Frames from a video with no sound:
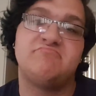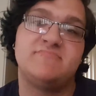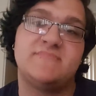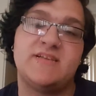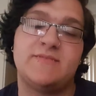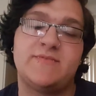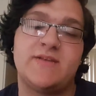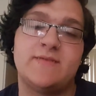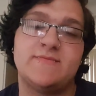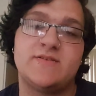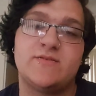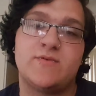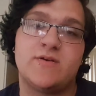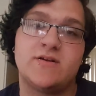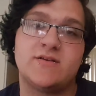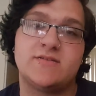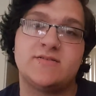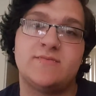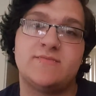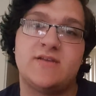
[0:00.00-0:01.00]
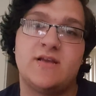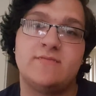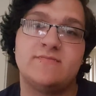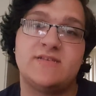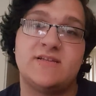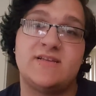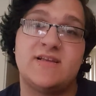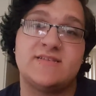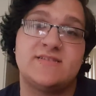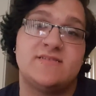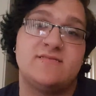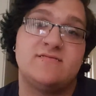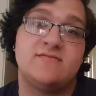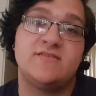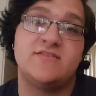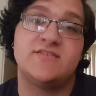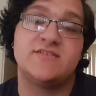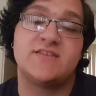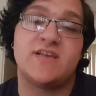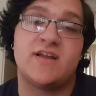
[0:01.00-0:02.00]
Sometimes it works, sometimes it doesn't.
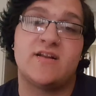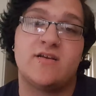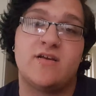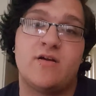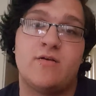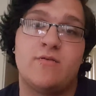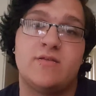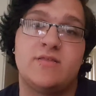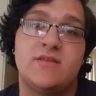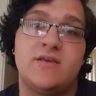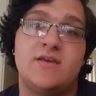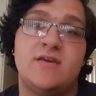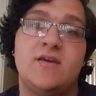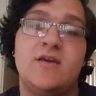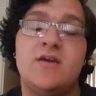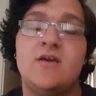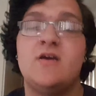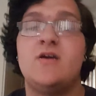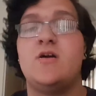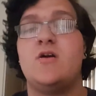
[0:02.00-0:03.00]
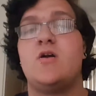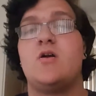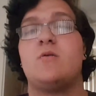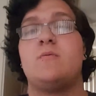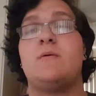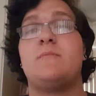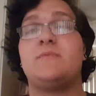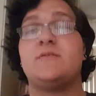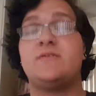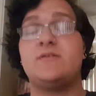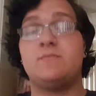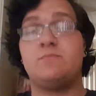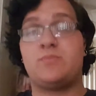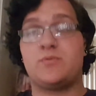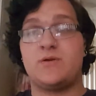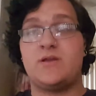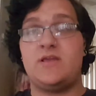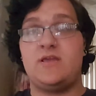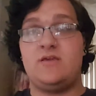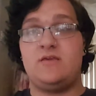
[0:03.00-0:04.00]
You just gotta go with it. Remember to
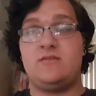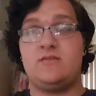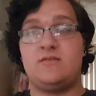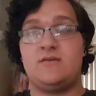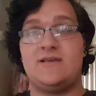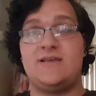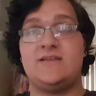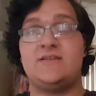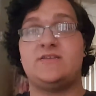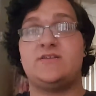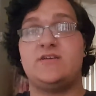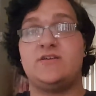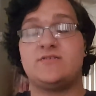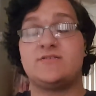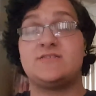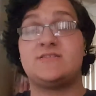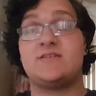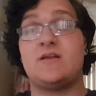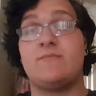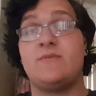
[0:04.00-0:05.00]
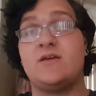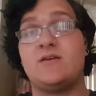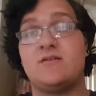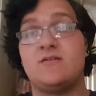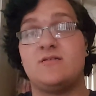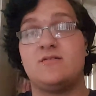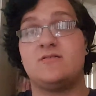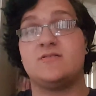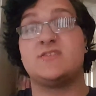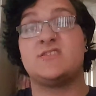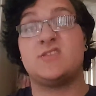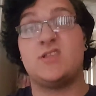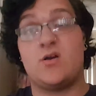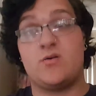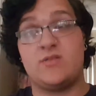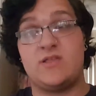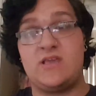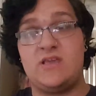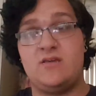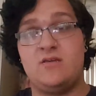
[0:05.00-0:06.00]
breathe into your stomach
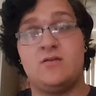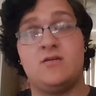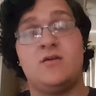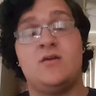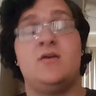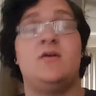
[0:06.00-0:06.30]
slowly.